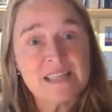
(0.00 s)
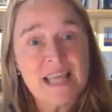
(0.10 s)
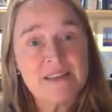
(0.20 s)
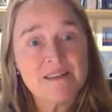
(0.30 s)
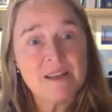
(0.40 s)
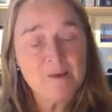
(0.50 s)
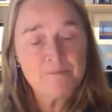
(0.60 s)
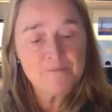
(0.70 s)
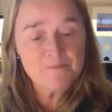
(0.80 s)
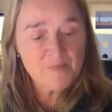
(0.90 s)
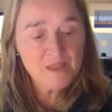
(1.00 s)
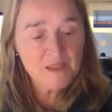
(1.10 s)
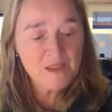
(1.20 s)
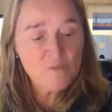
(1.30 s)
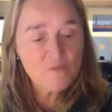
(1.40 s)
then
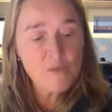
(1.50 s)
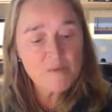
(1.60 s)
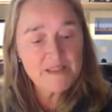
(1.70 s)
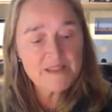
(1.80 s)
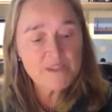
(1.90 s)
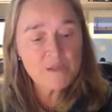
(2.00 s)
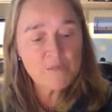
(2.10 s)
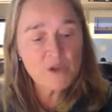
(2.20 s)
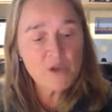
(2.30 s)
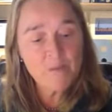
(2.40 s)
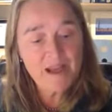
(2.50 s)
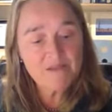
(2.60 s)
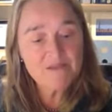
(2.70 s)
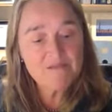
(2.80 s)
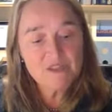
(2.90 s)
probably the taboo
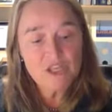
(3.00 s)
about